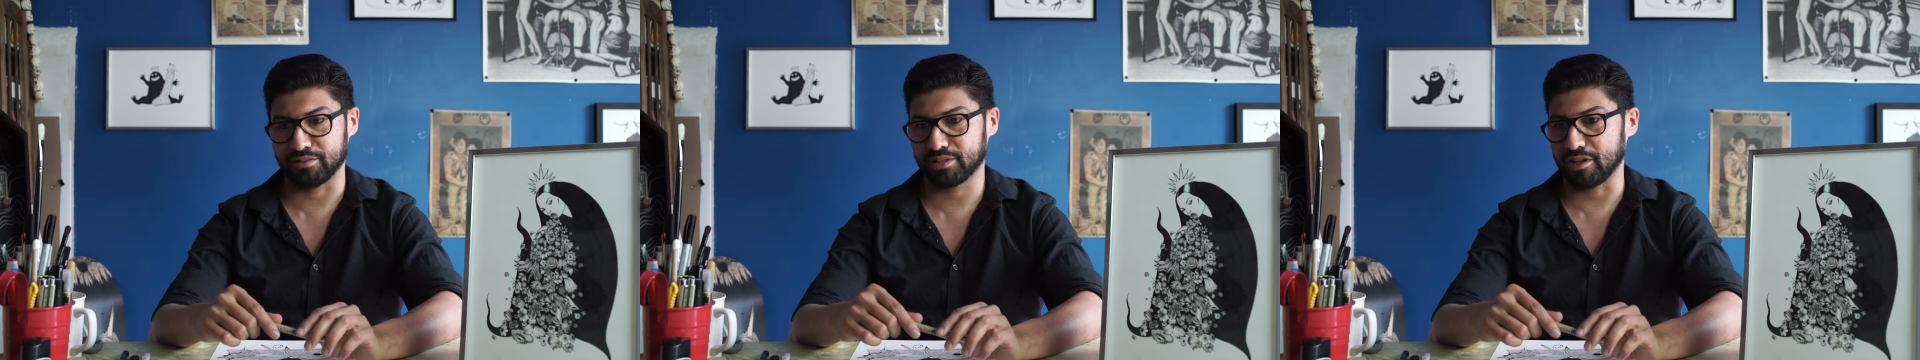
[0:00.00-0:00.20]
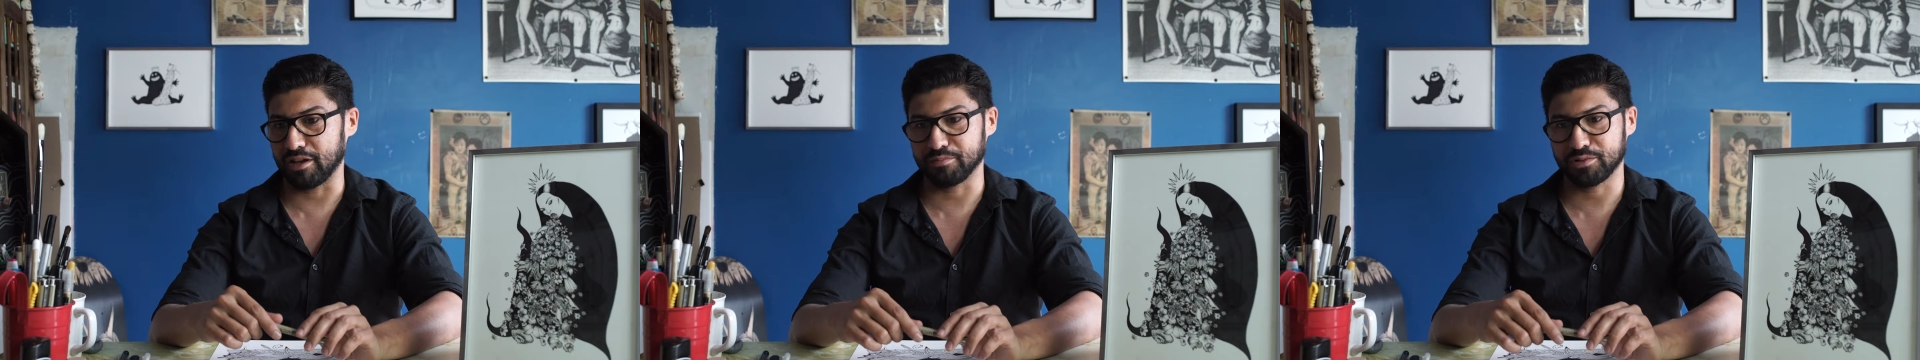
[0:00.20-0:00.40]

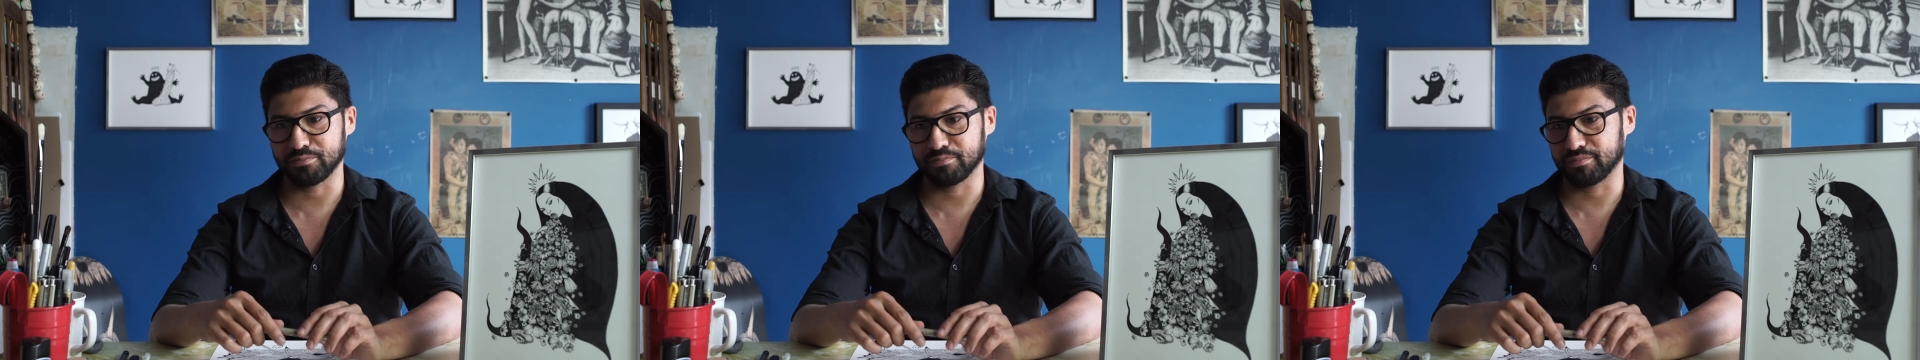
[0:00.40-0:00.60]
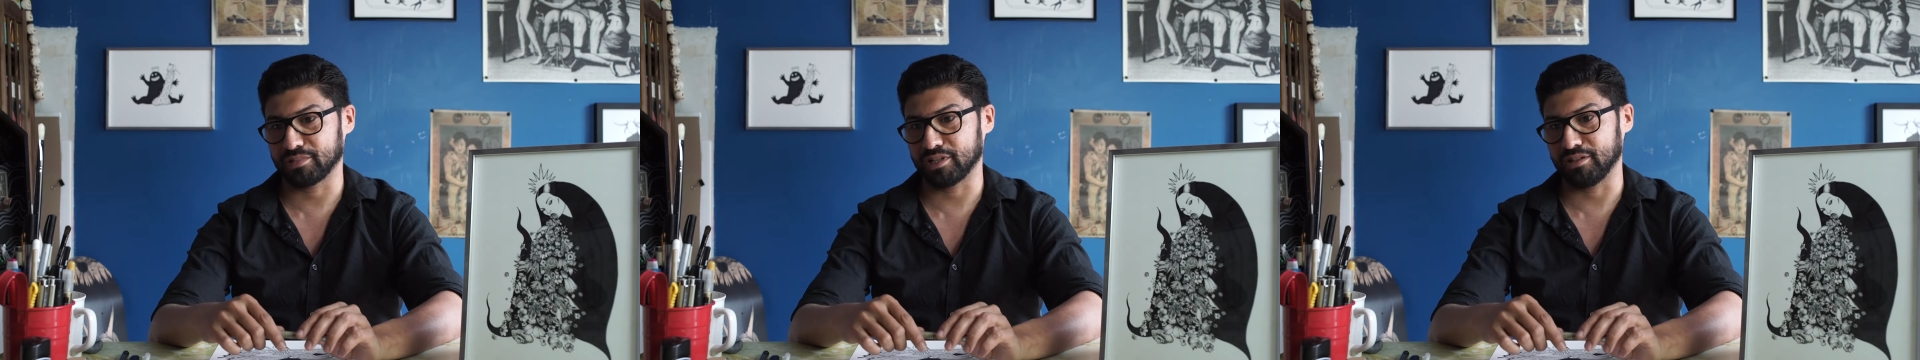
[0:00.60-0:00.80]
stopped
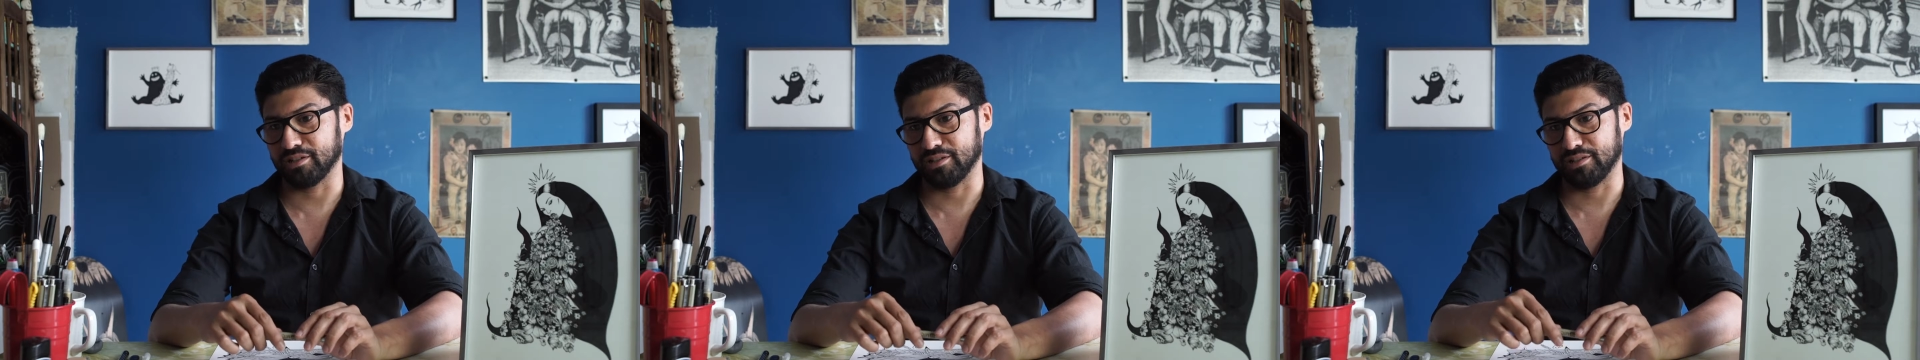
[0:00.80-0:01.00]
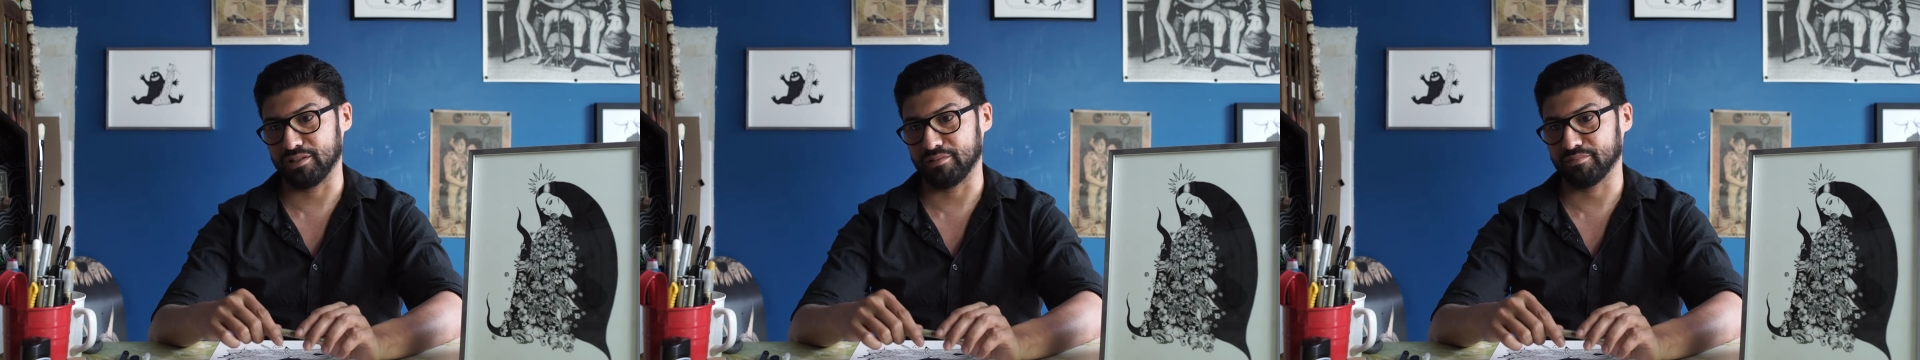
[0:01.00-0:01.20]

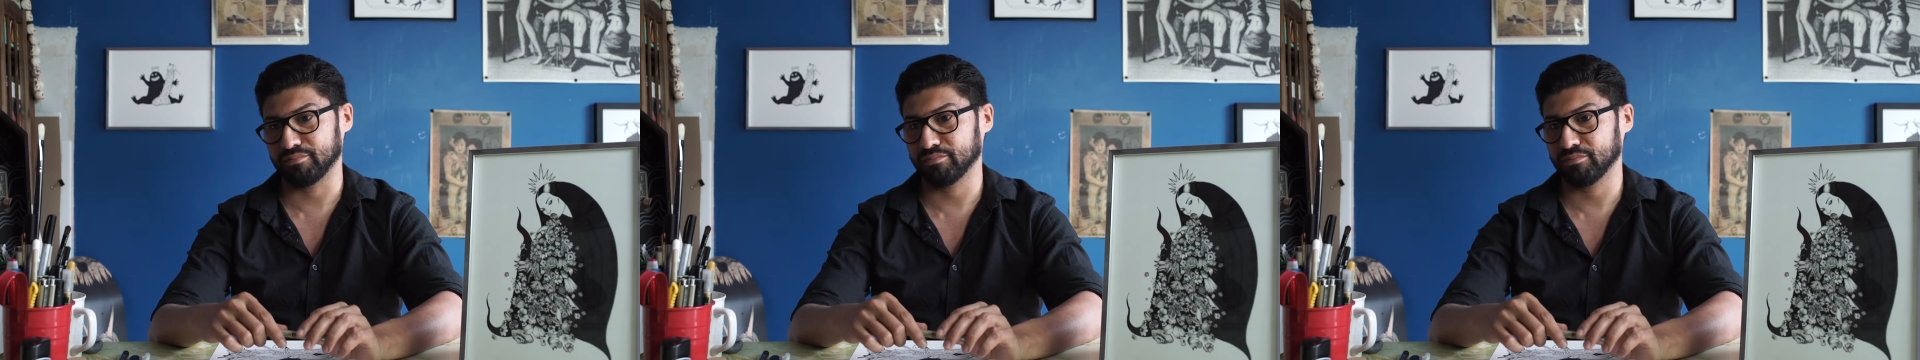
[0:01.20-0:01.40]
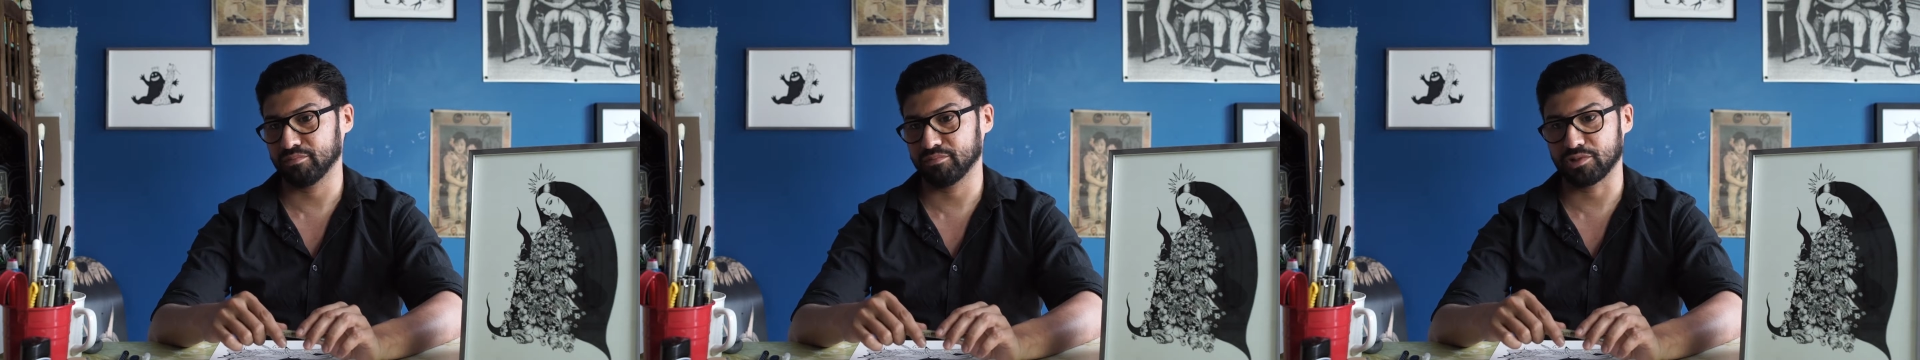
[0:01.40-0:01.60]

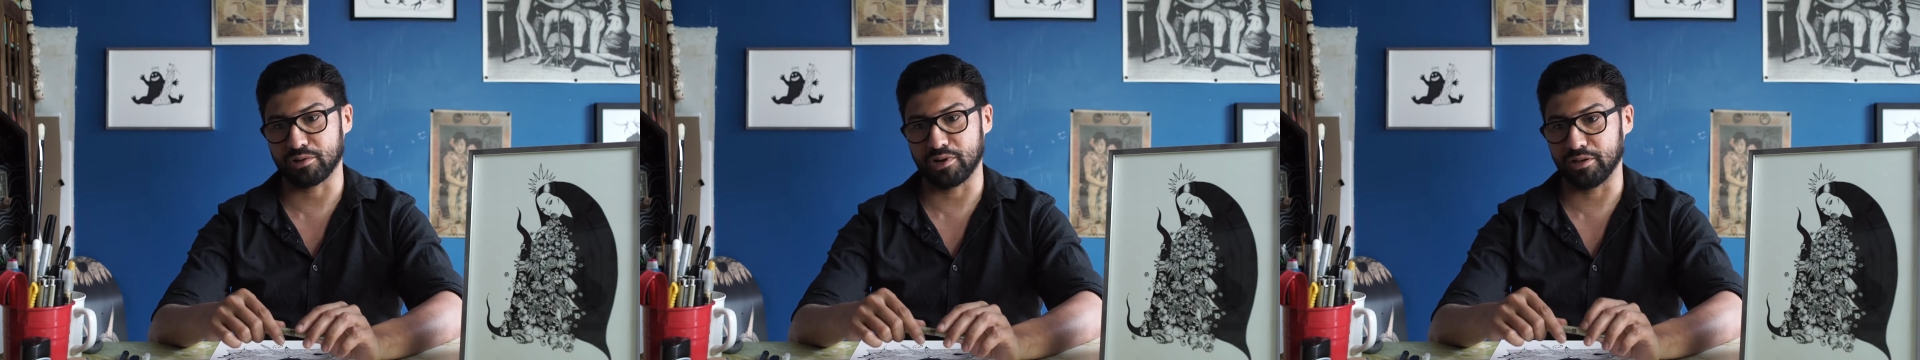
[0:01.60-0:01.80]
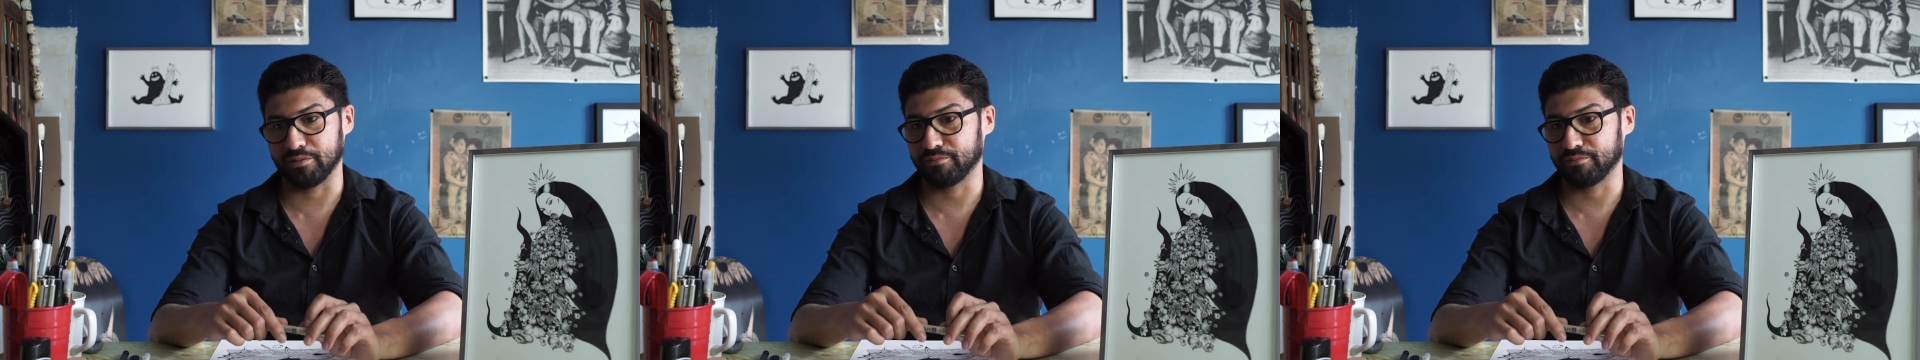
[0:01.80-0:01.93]
drawing